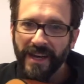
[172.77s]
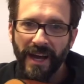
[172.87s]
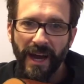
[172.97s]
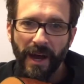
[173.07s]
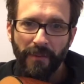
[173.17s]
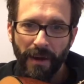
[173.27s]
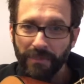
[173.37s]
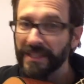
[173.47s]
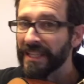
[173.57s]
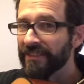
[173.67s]
I
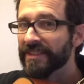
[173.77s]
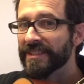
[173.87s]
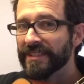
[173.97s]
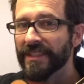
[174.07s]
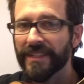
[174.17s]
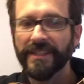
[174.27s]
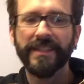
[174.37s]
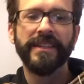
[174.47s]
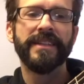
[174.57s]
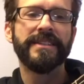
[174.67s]
believe it
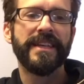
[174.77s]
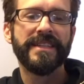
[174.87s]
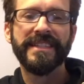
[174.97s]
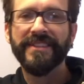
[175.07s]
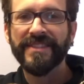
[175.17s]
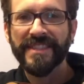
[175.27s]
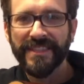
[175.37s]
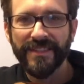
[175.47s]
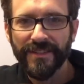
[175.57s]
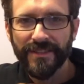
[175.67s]
is a Stephen
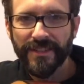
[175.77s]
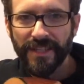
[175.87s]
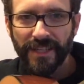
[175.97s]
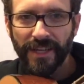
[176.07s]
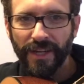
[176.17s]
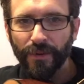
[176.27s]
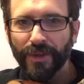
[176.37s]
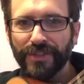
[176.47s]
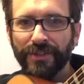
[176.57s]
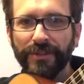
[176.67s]
Stills
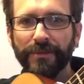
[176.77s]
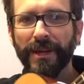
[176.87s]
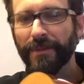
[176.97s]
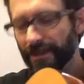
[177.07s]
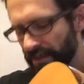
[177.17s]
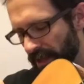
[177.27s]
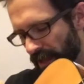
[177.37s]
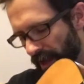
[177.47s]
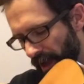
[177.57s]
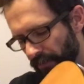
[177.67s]
original, maybe.
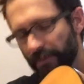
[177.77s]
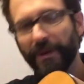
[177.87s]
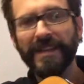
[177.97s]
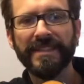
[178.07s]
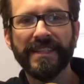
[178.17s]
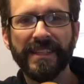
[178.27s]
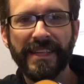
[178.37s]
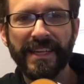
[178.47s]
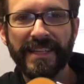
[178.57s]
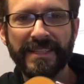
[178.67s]
But
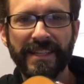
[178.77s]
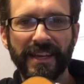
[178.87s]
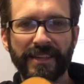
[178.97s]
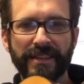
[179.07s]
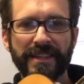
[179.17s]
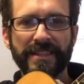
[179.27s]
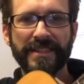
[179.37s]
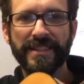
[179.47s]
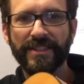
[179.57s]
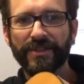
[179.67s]
basically, it's
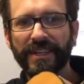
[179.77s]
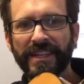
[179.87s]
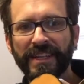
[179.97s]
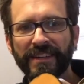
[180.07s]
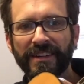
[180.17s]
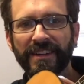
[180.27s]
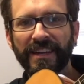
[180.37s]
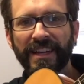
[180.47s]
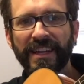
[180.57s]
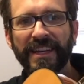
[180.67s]
this string here
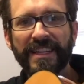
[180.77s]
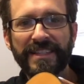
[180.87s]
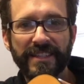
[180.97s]
is